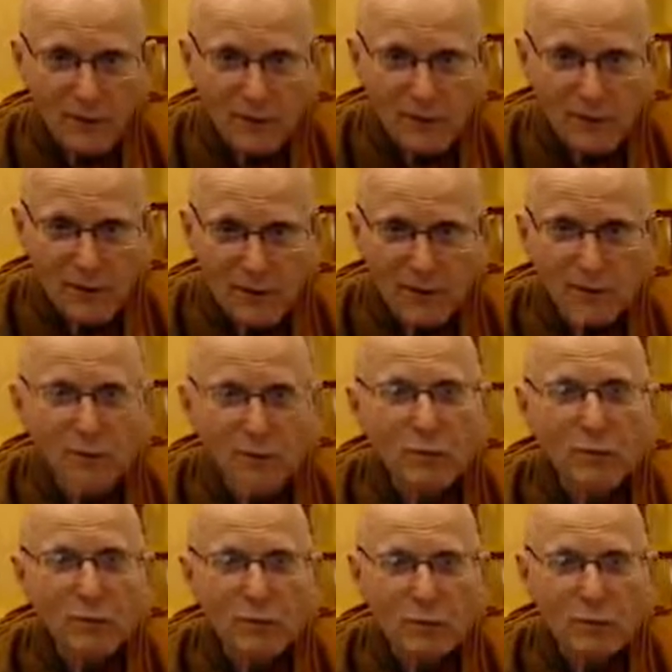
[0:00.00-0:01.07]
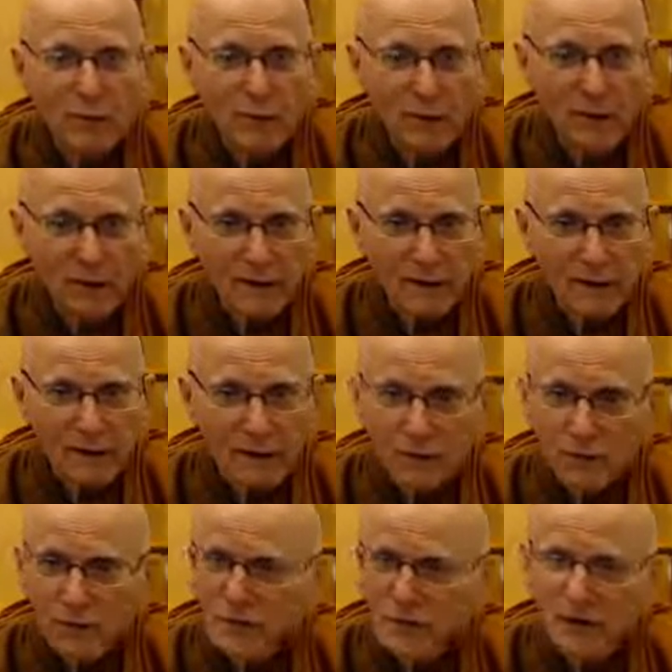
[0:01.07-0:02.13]
And it's a pure mind,
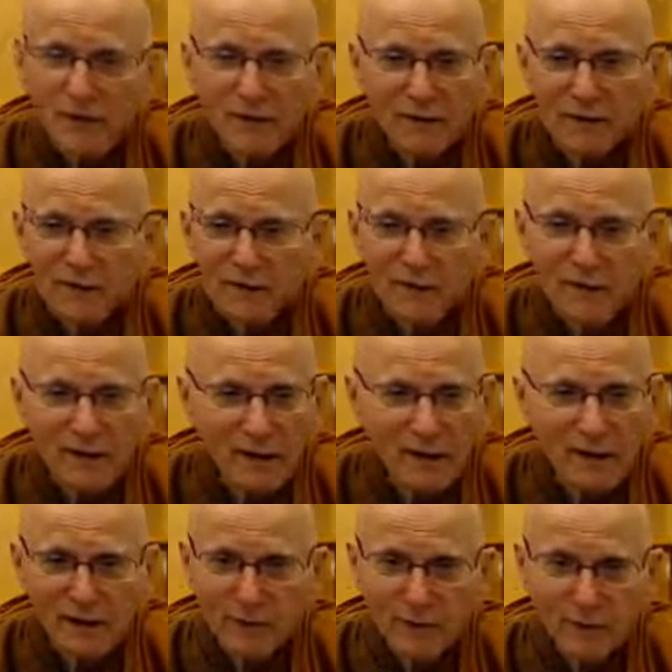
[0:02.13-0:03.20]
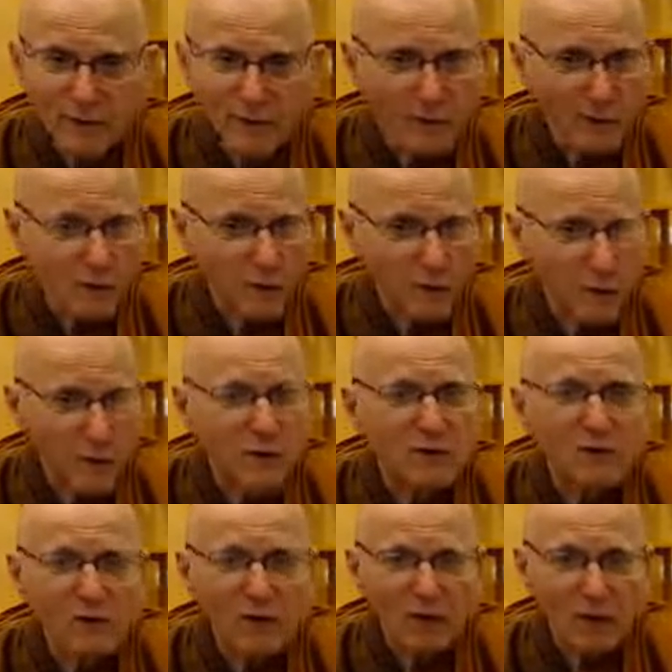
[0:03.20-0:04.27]
because we can't see clearly without
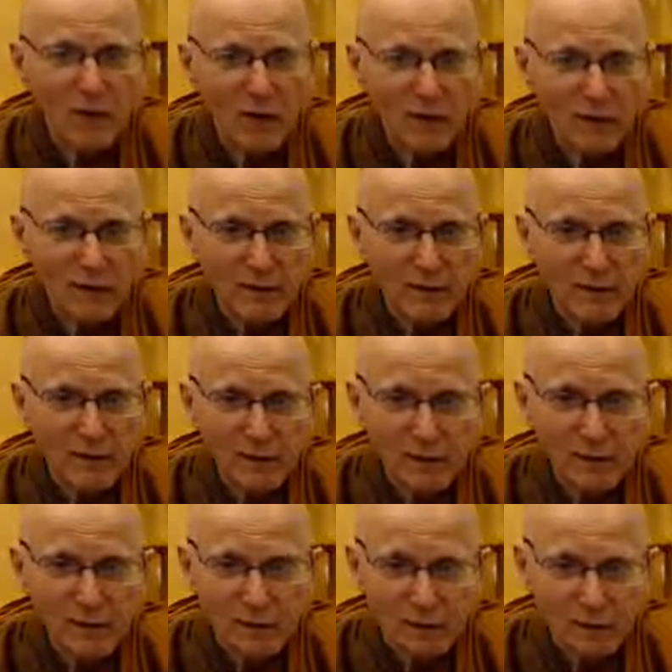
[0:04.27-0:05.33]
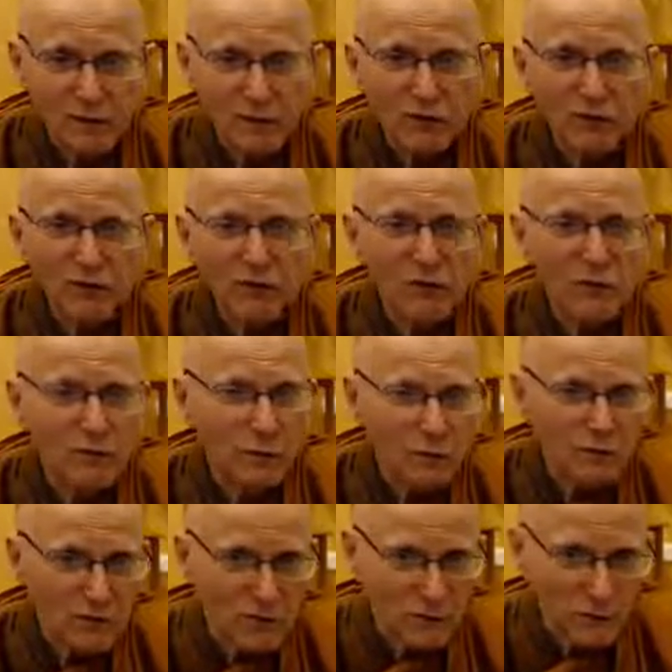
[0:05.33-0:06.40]
purity of mind. Vision is
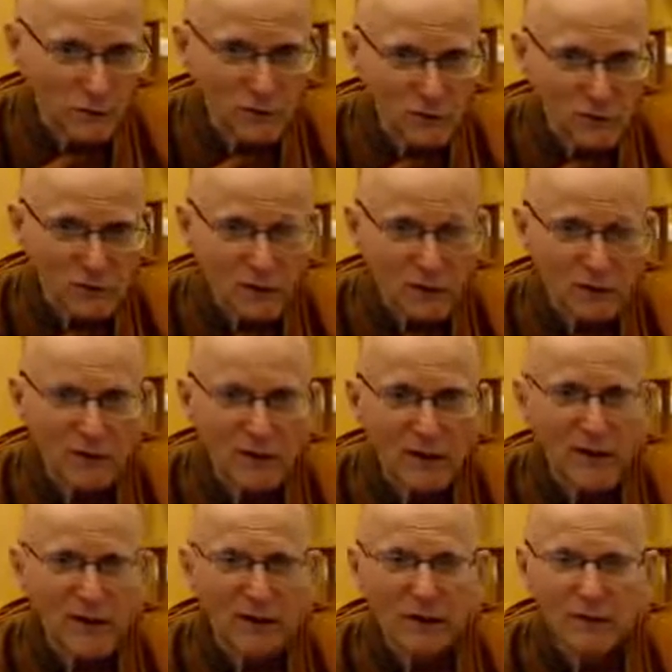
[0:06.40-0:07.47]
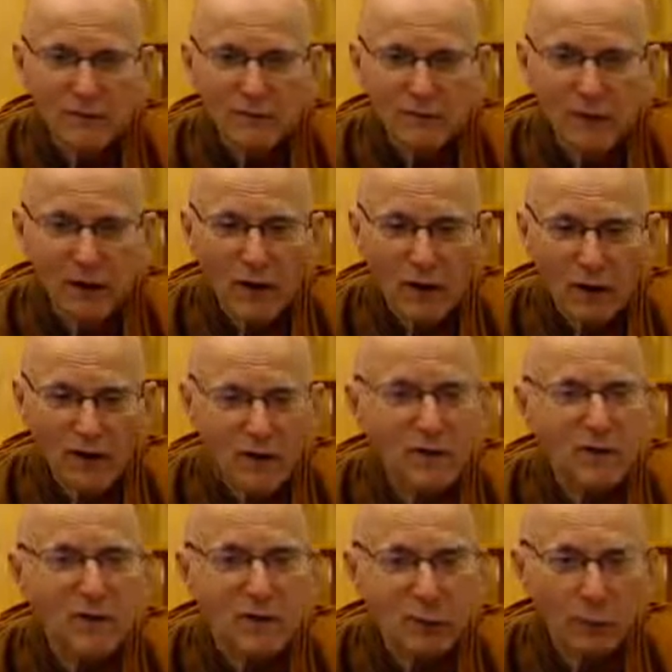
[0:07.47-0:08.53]
obscured if any of the defilements
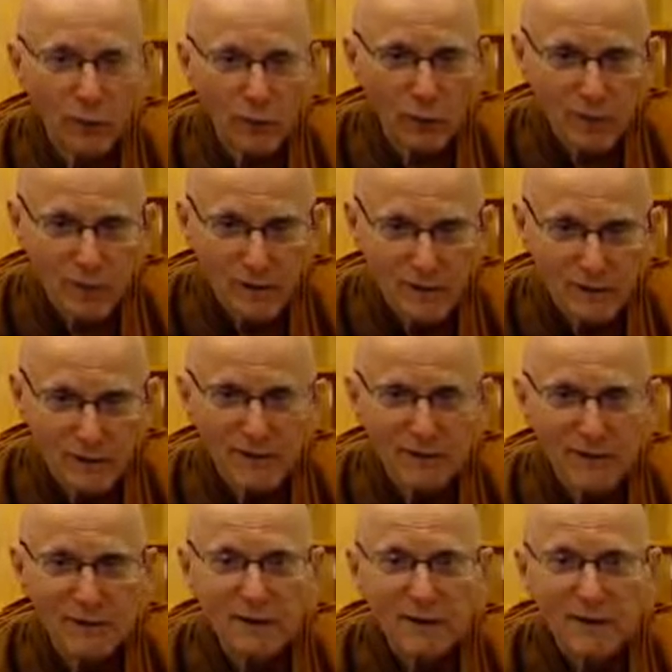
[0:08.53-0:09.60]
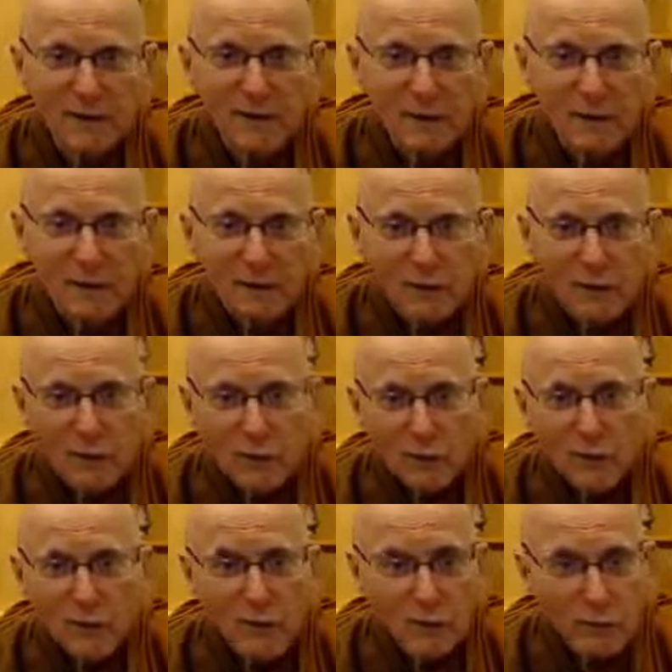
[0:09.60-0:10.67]
are operating. So
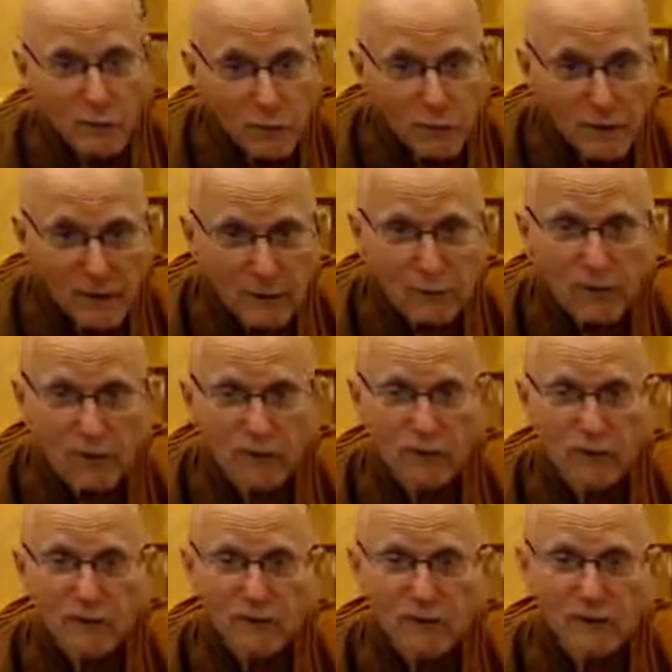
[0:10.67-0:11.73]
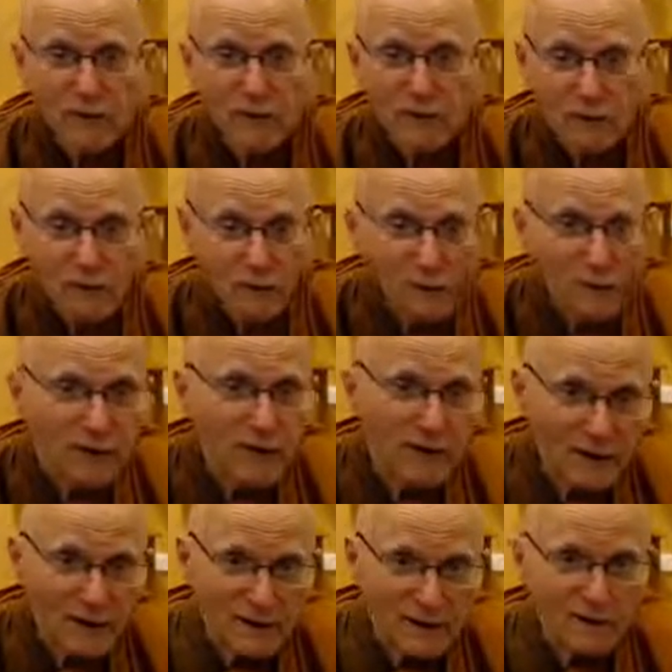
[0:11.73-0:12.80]
thank you for that question, and I hope that
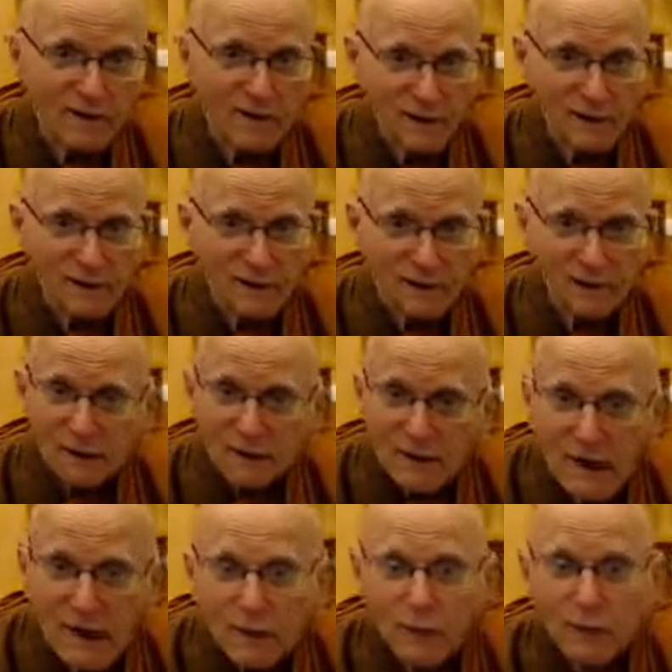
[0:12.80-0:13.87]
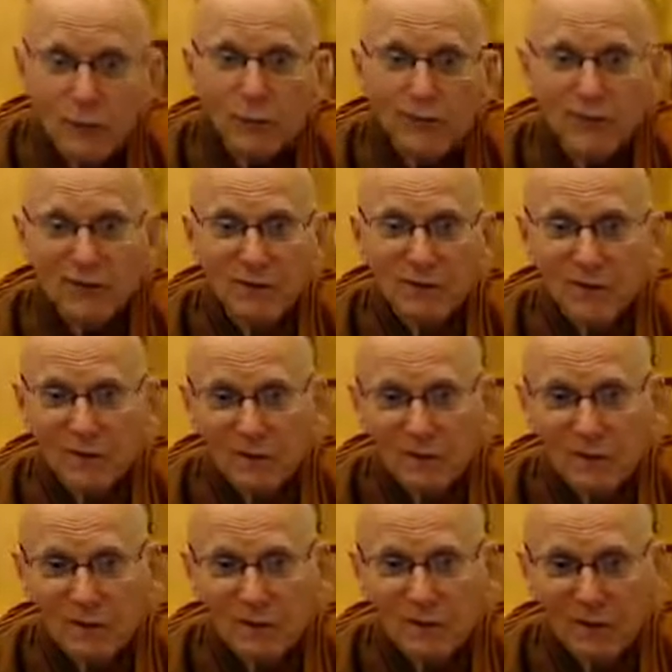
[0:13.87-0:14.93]
answer helps
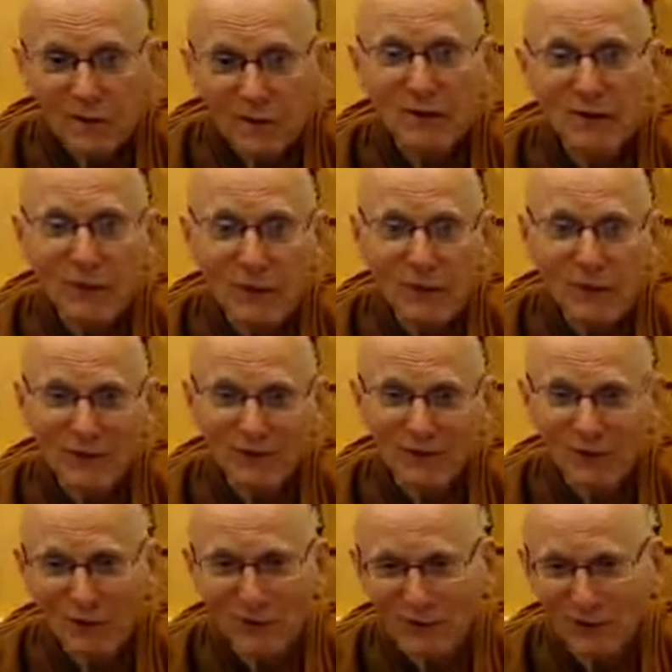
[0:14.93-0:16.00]
and maybe inspires you